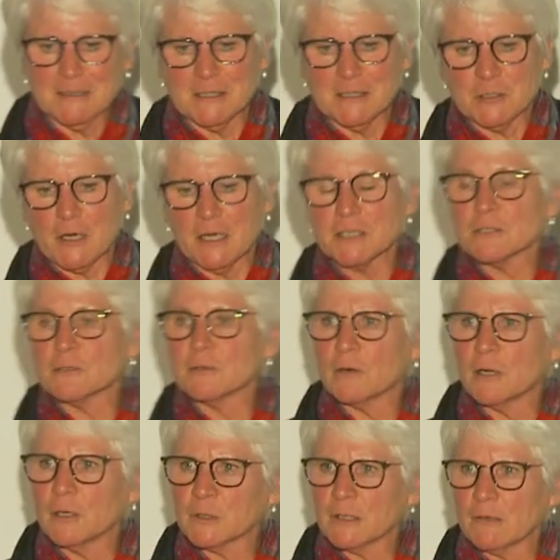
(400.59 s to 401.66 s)
situation
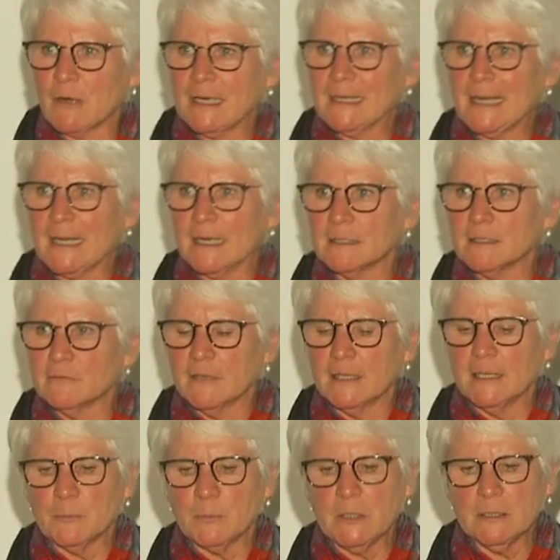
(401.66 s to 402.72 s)
around red color
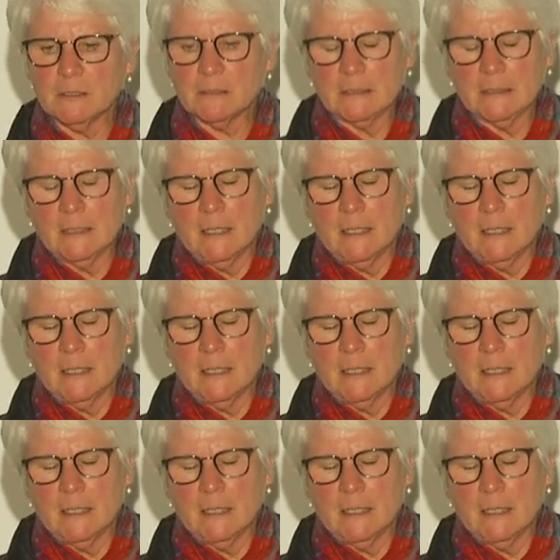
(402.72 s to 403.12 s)
development.